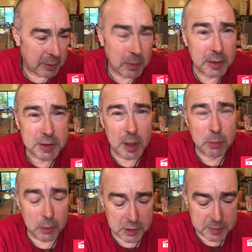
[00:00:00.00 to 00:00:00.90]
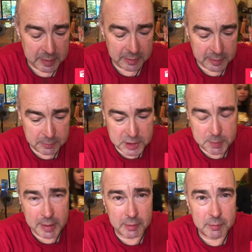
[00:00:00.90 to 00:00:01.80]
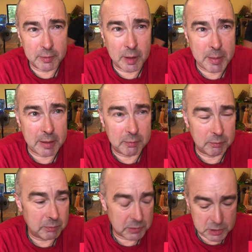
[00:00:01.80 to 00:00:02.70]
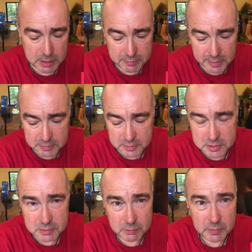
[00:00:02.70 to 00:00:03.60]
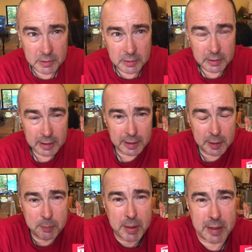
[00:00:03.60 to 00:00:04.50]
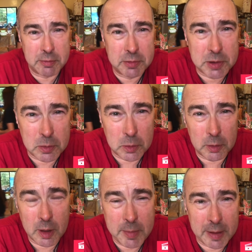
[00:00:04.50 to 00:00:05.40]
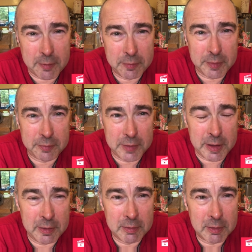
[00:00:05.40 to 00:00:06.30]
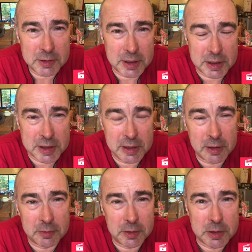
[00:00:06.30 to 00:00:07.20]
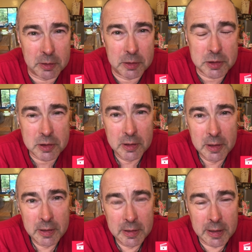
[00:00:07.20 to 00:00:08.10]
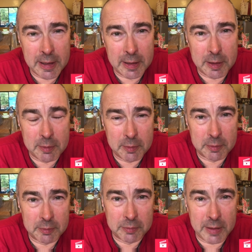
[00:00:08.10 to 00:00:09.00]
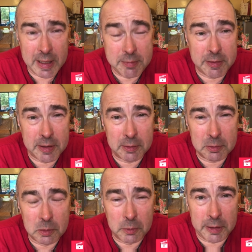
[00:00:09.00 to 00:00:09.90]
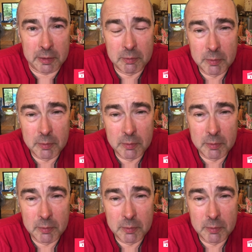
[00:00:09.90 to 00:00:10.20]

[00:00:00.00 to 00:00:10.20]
worked out approximately that we spent about £1,200 or about $1,600 for everything all in,